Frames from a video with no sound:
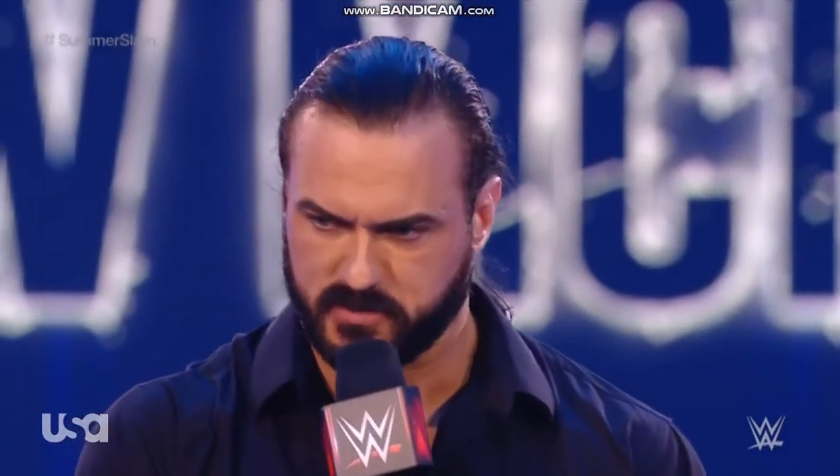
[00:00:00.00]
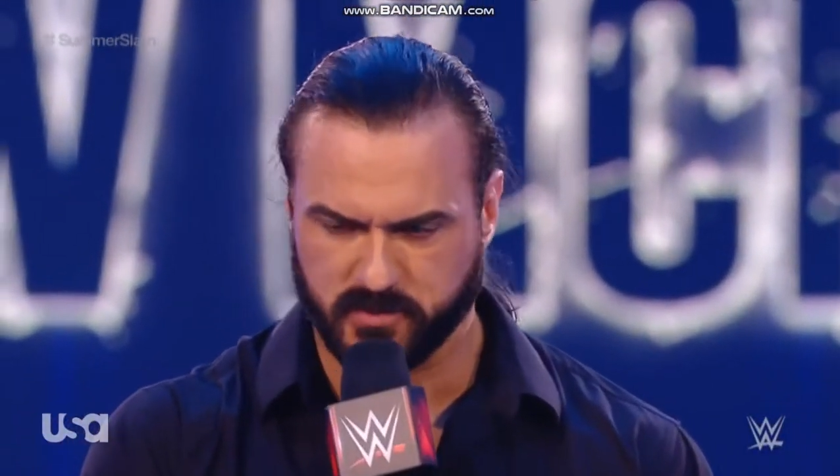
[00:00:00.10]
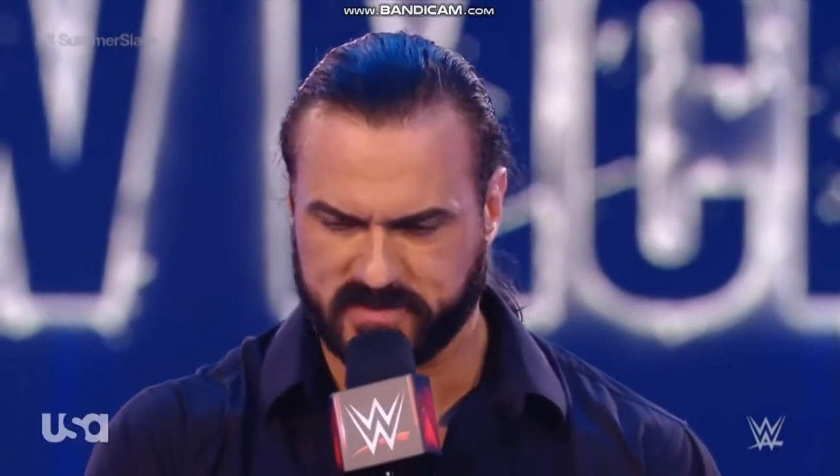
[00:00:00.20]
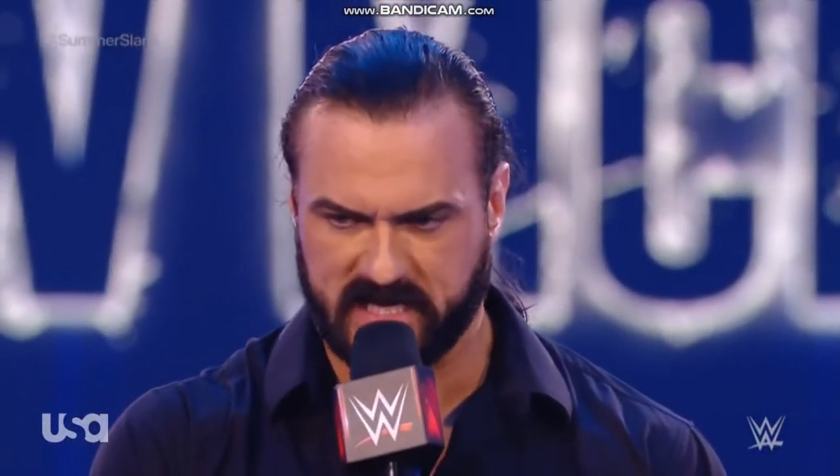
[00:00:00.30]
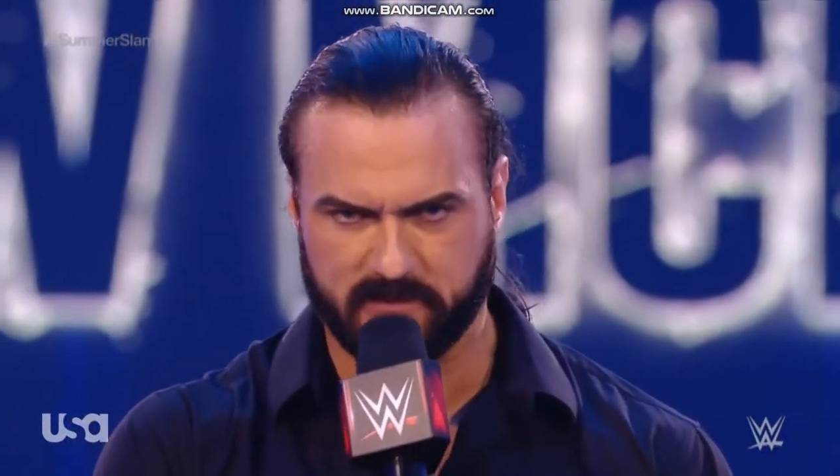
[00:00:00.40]

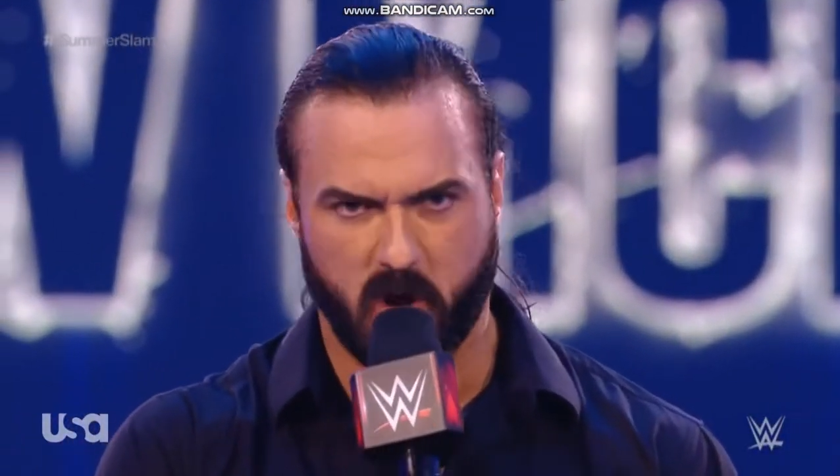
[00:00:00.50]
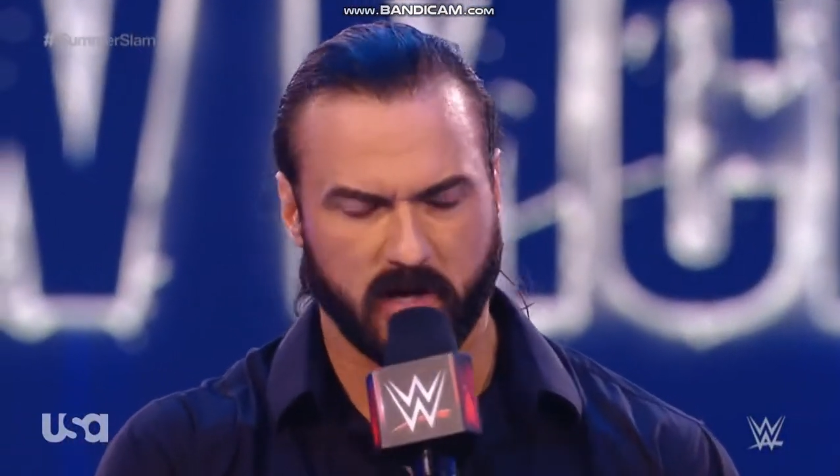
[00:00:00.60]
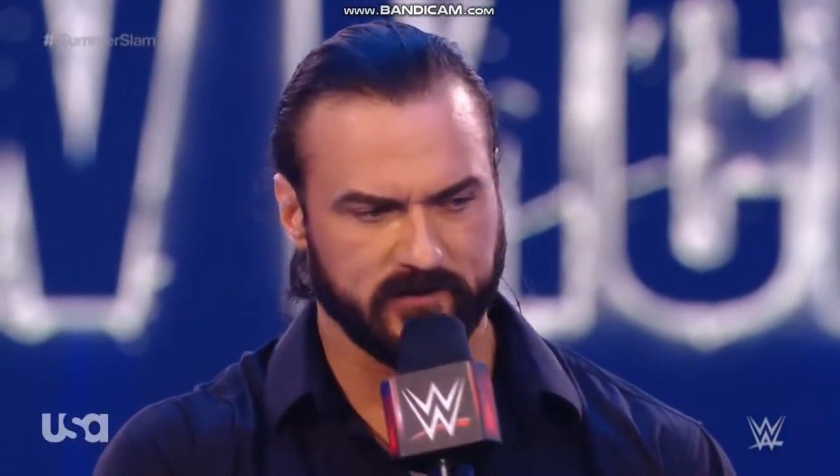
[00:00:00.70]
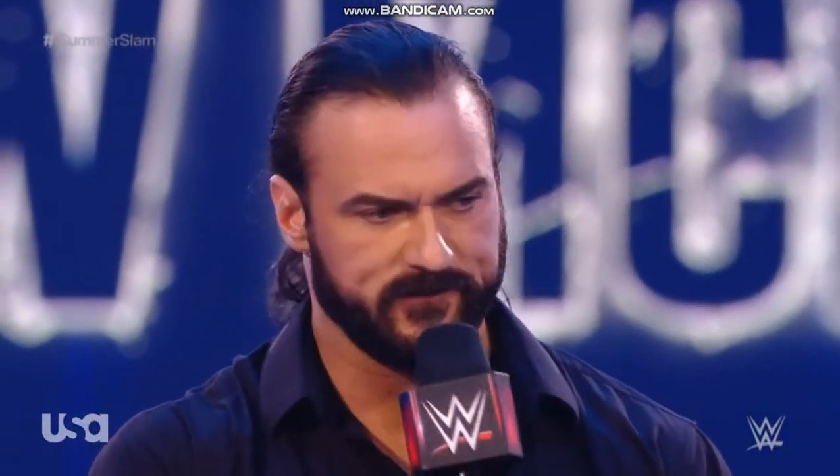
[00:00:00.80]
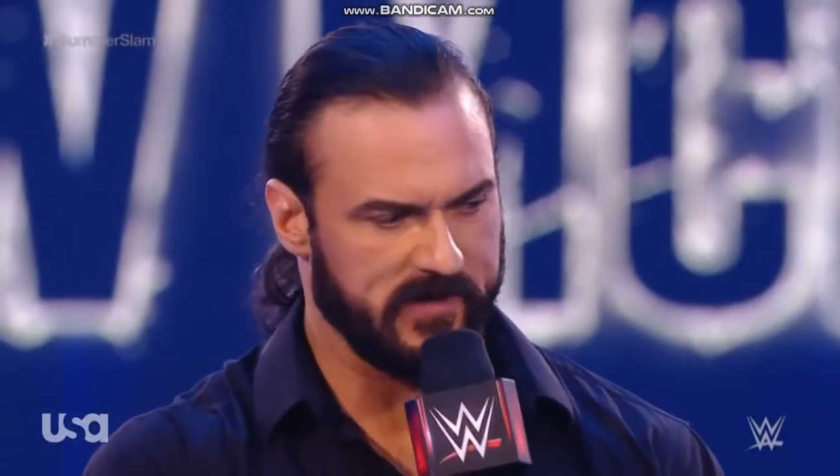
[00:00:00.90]
two time
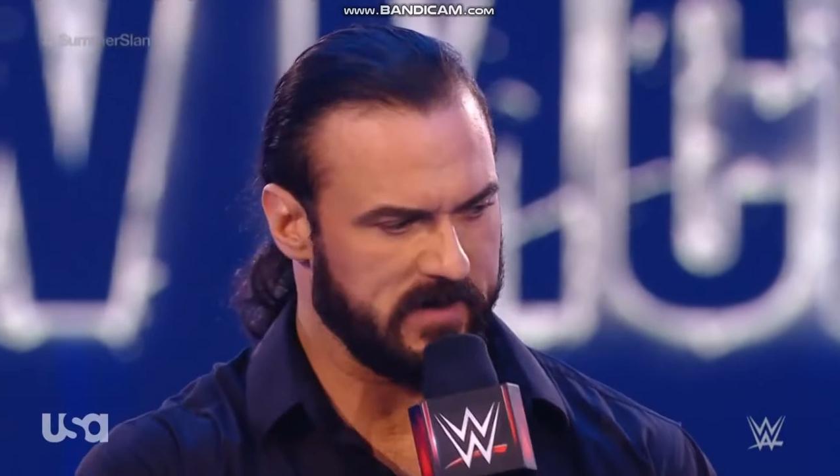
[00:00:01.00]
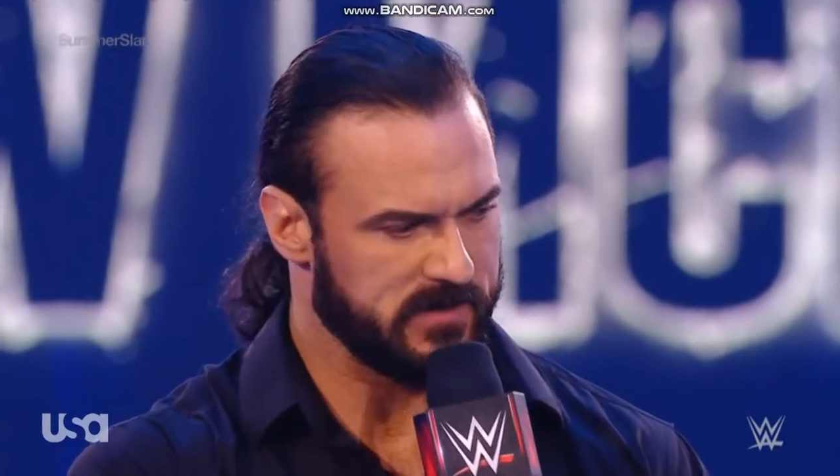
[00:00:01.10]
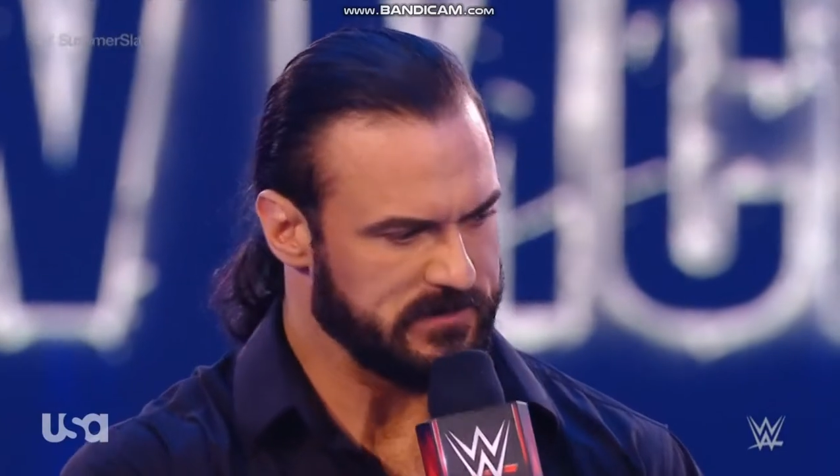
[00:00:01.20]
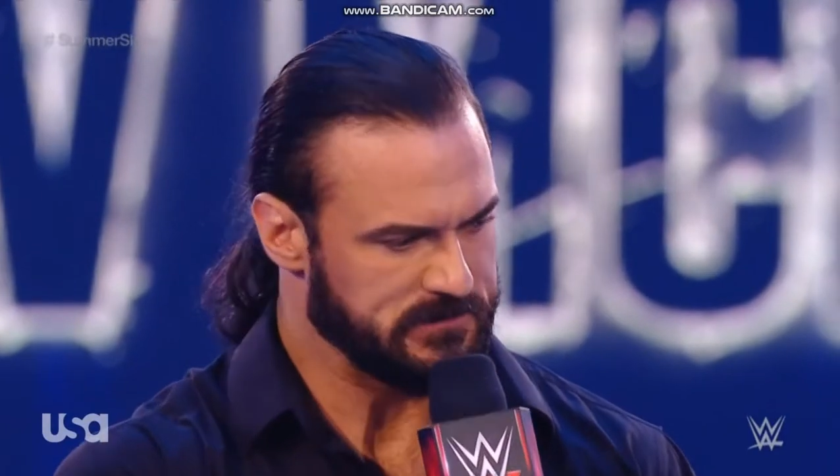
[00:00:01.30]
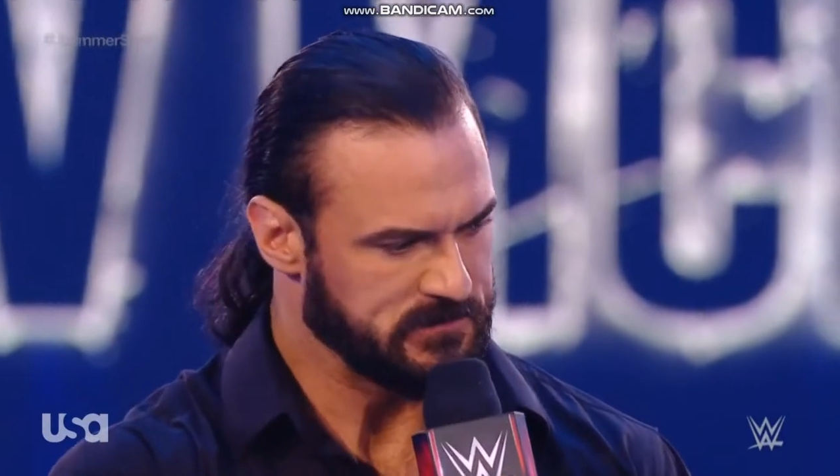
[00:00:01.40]
Hall of
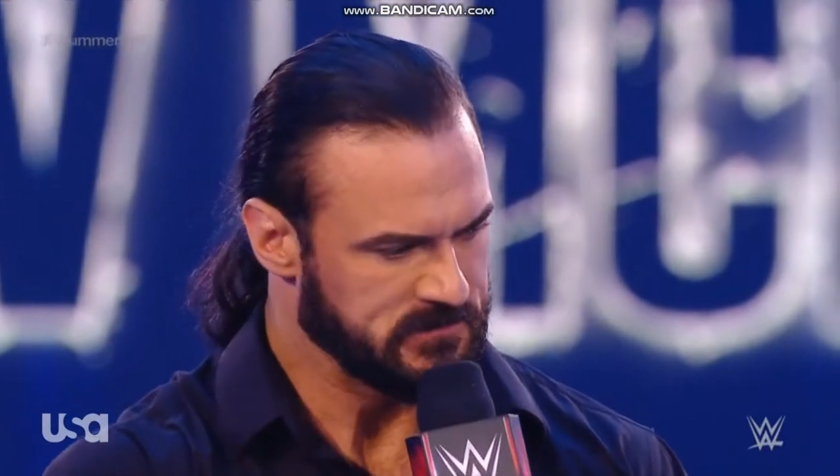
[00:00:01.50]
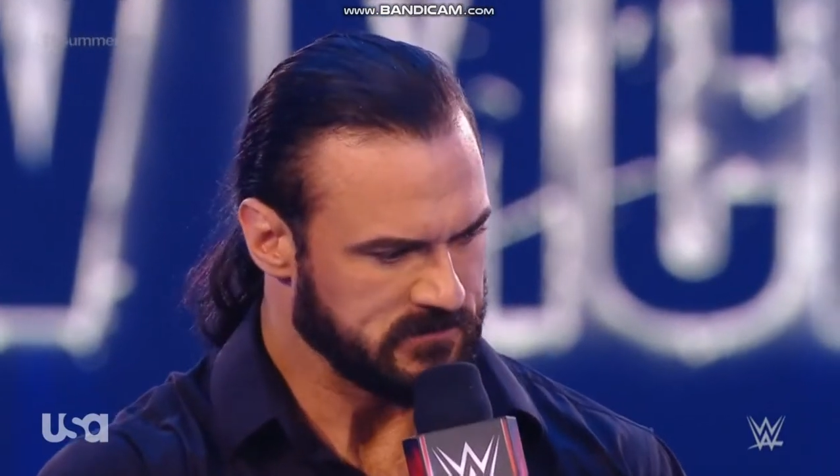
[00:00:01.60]
Famer,